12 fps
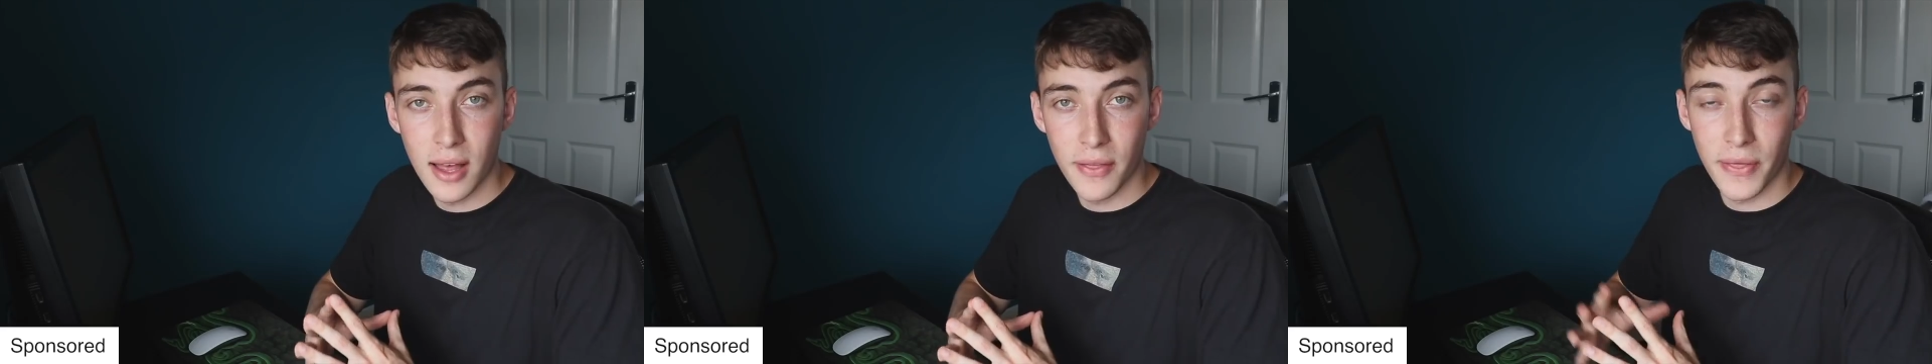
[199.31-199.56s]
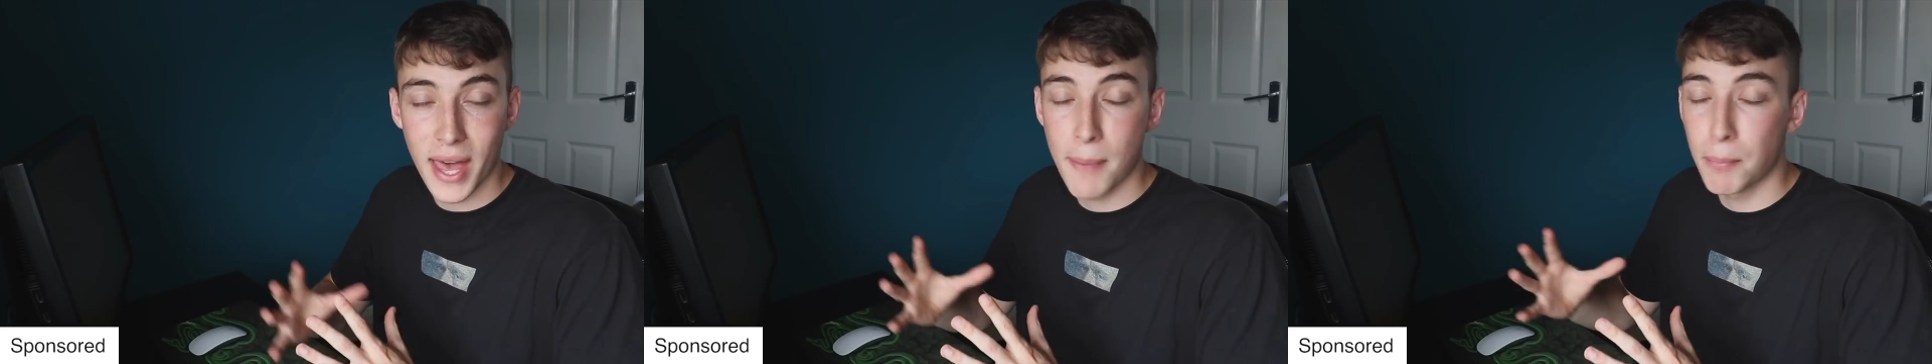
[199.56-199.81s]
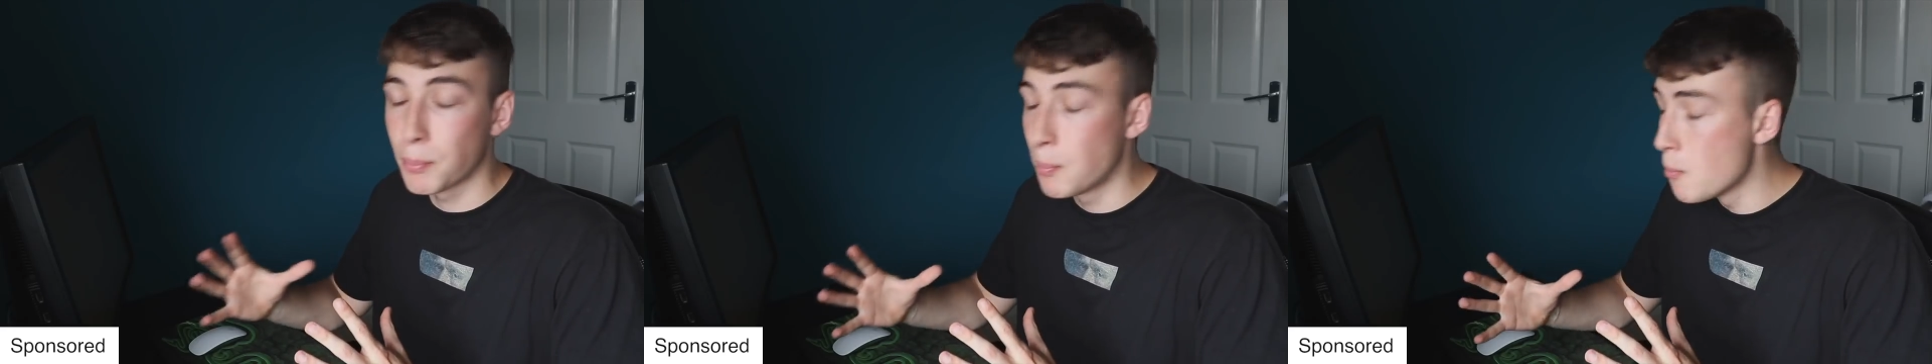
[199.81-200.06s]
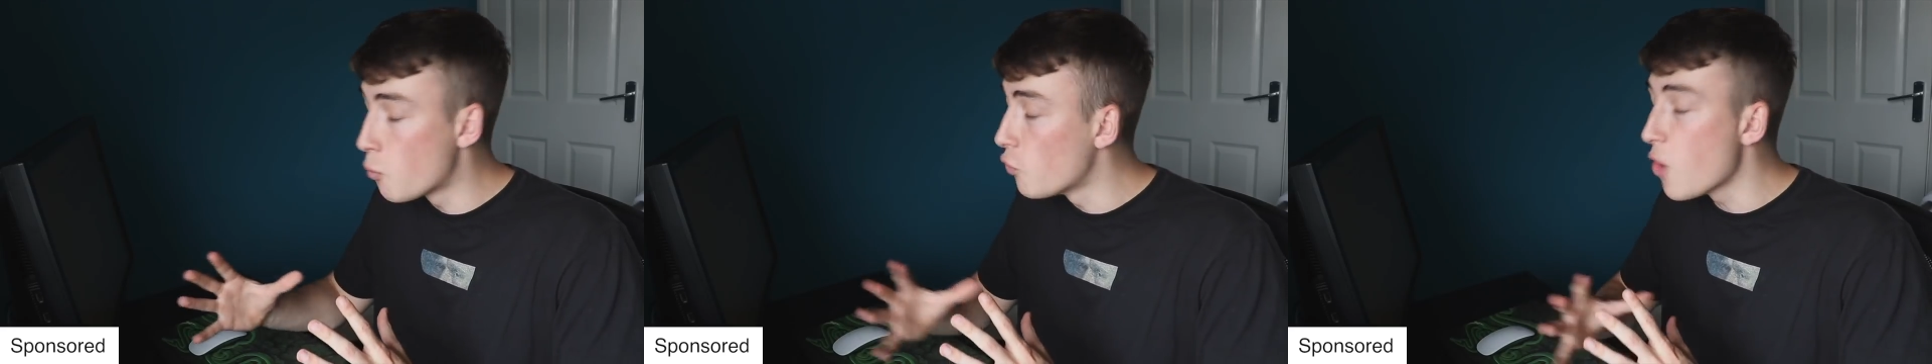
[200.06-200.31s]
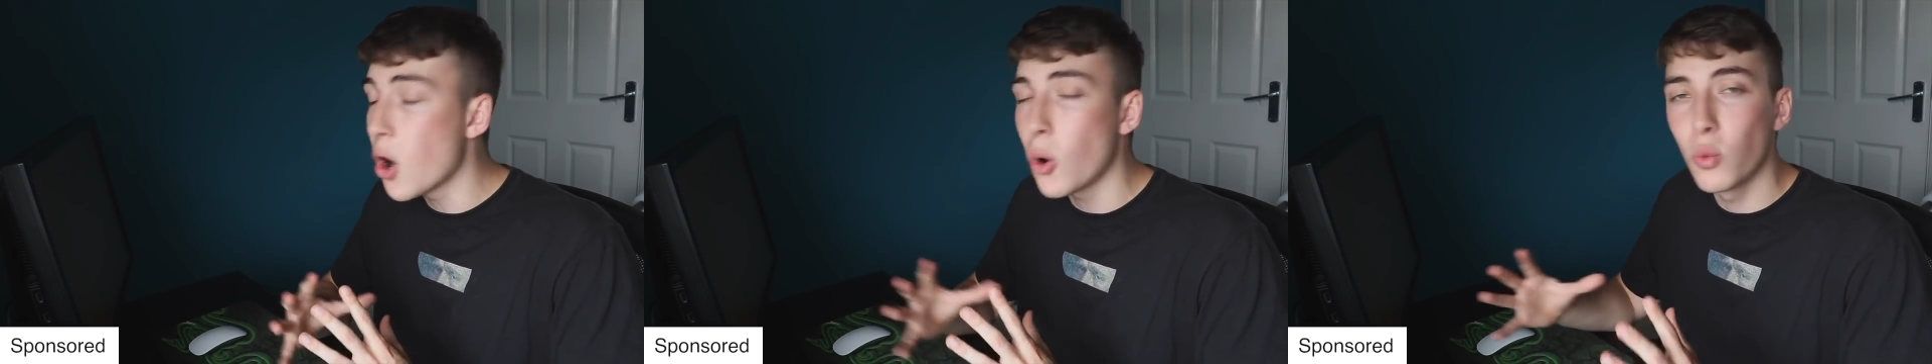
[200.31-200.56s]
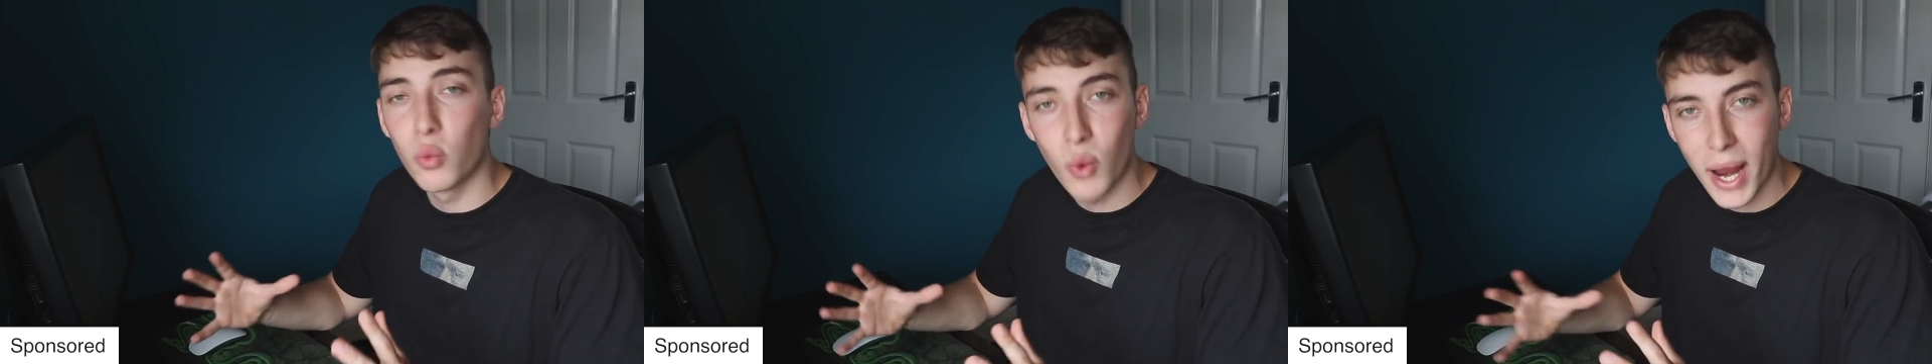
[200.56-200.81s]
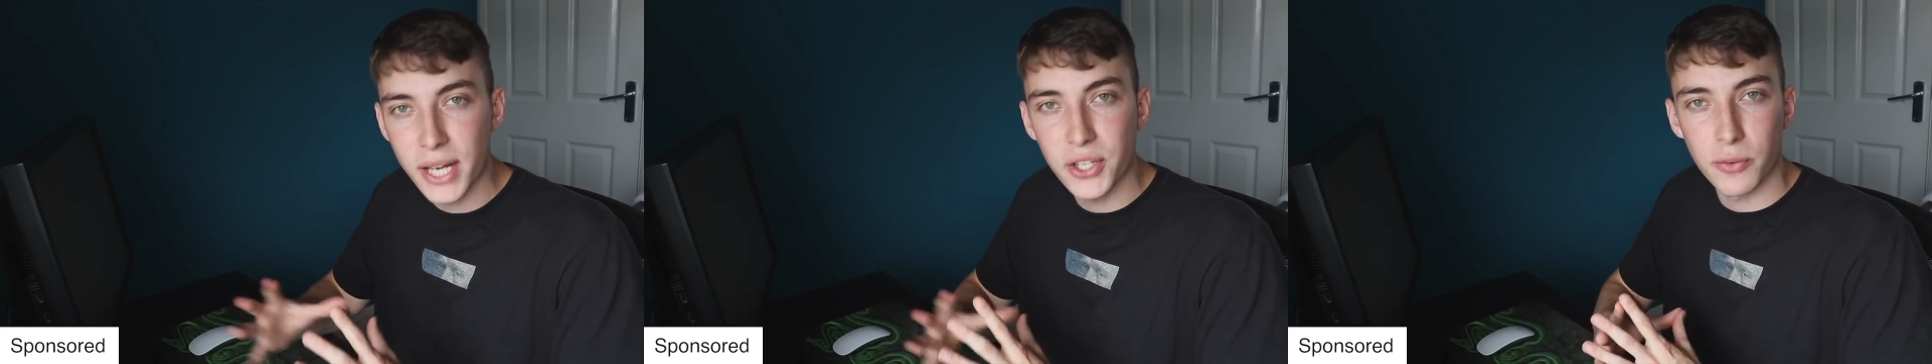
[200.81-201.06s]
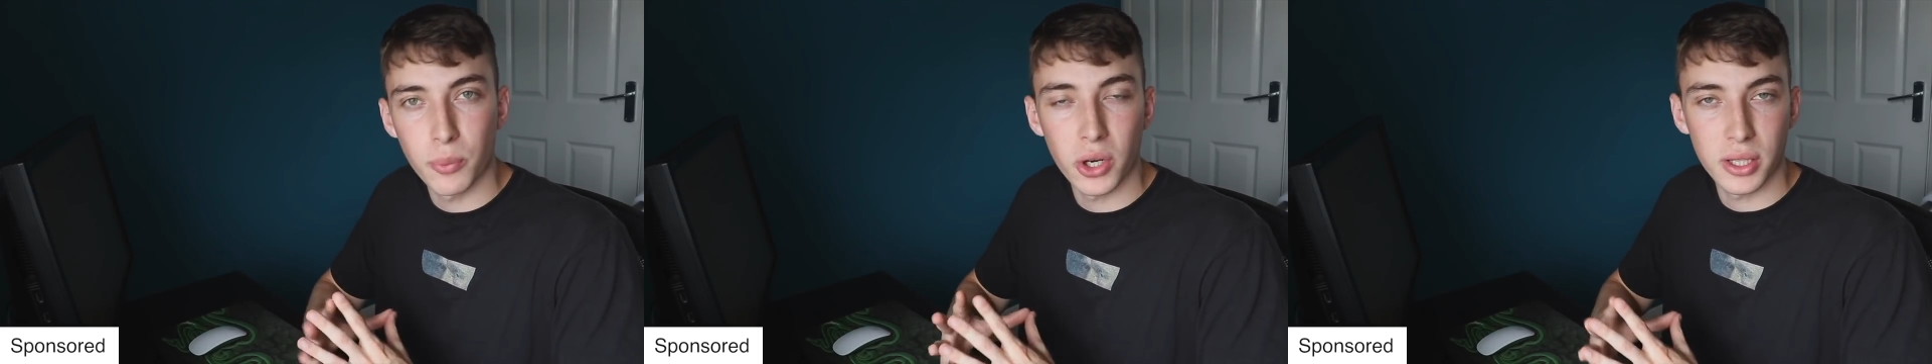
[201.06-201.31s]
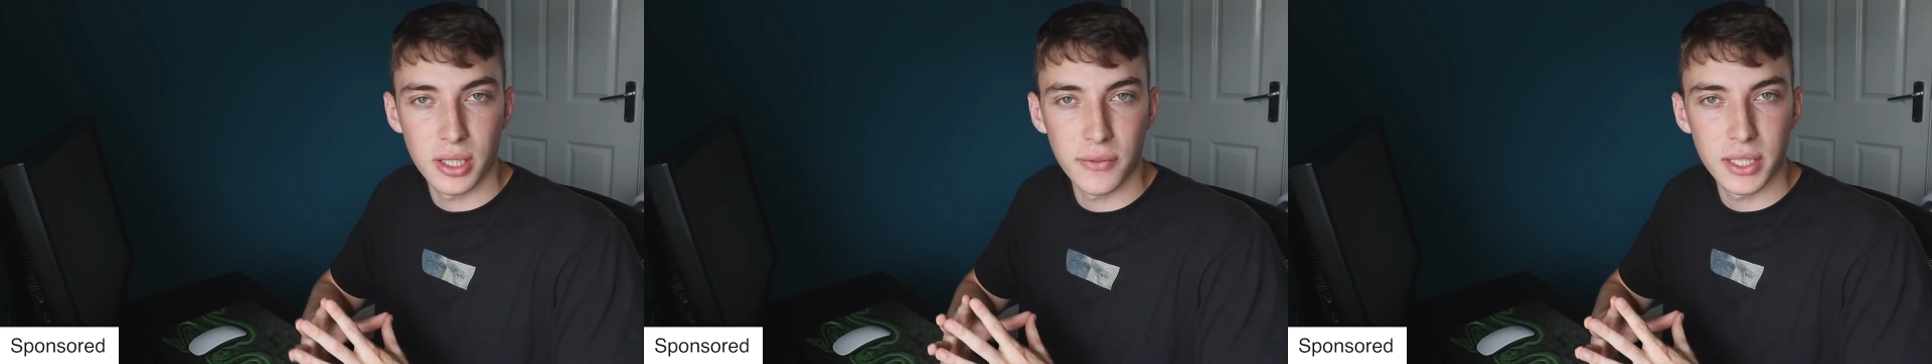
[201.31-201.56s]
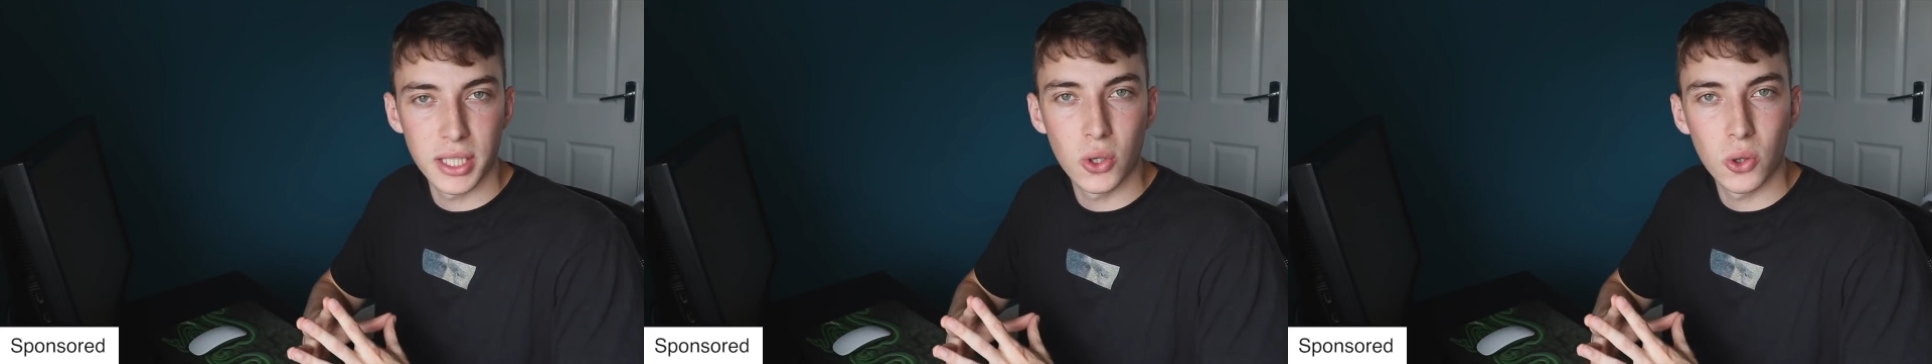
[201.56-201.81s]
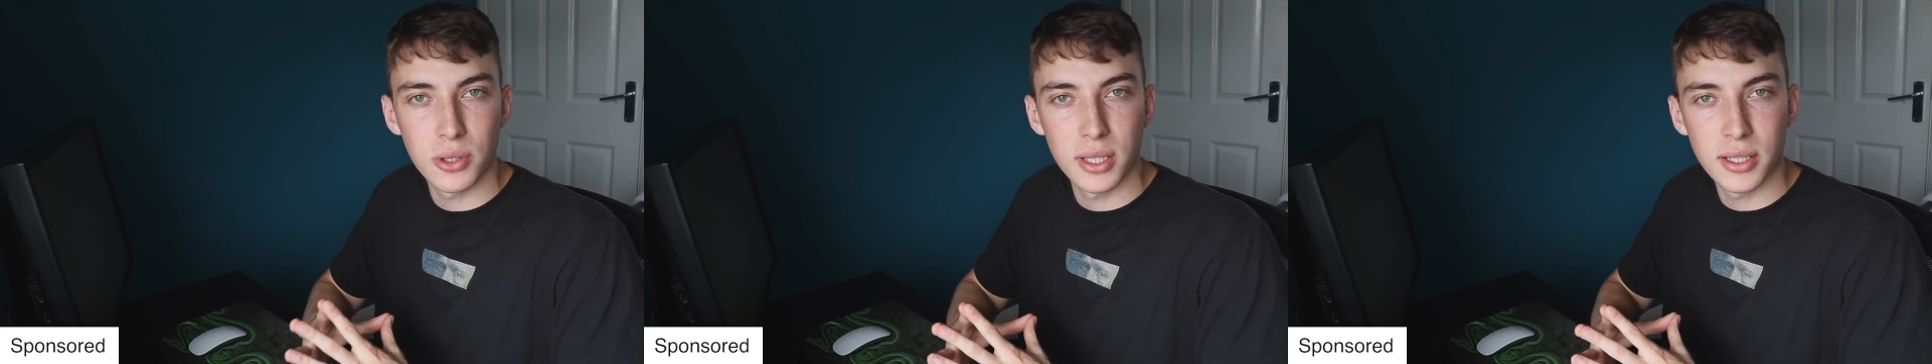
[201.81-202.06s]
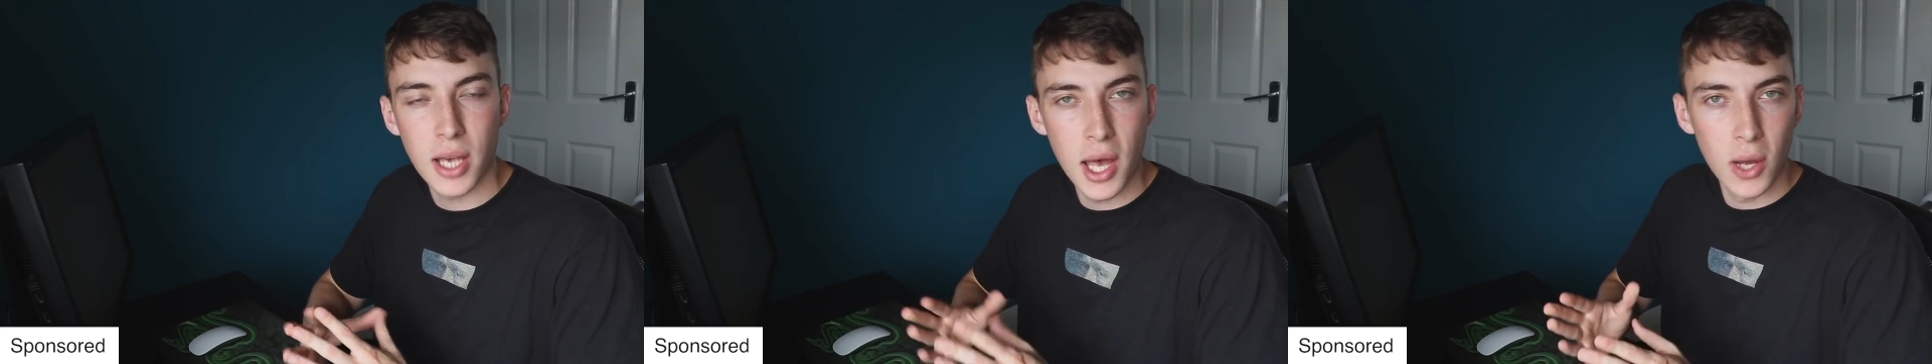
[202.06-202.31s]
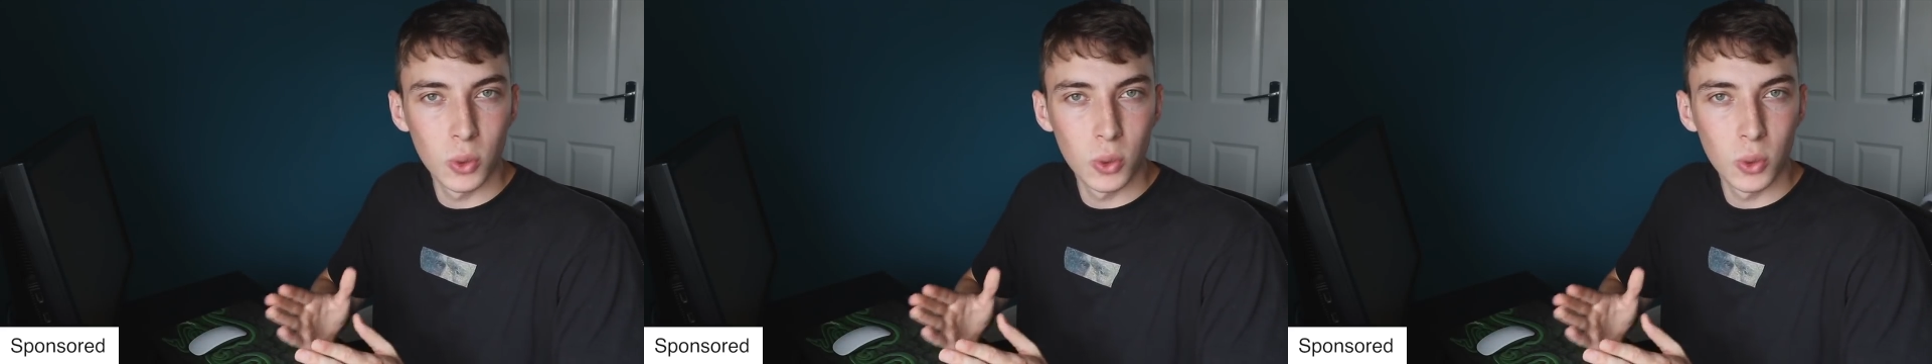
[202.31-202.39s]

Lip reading: Their whole range of productivity courses